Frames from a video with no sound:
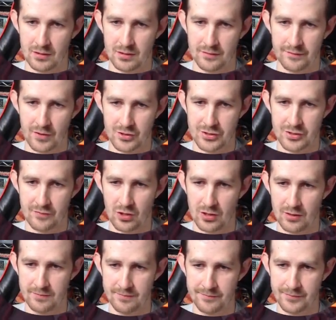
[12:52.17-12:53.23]
First of
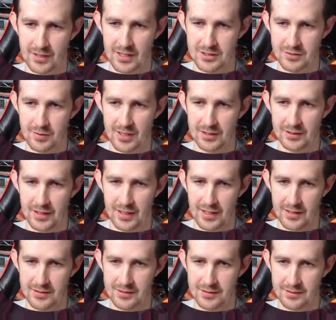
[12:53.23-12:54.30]
all, in case we hit a
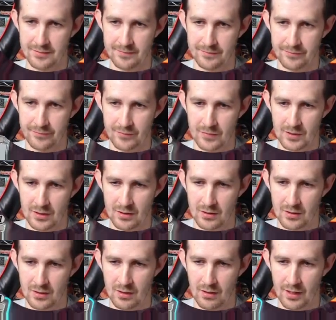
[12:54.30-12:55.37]
land.
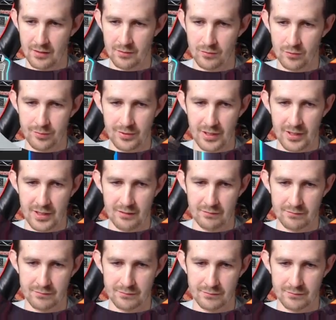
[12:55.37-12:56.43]
Alright, we'll play
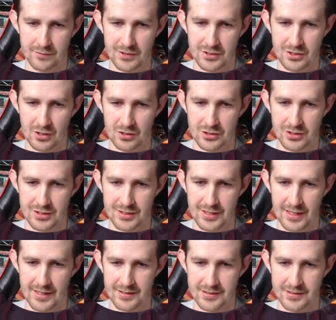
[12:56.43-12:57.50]
Research
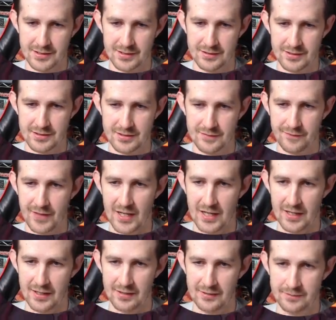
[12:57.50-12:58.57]
Desk. It's fine.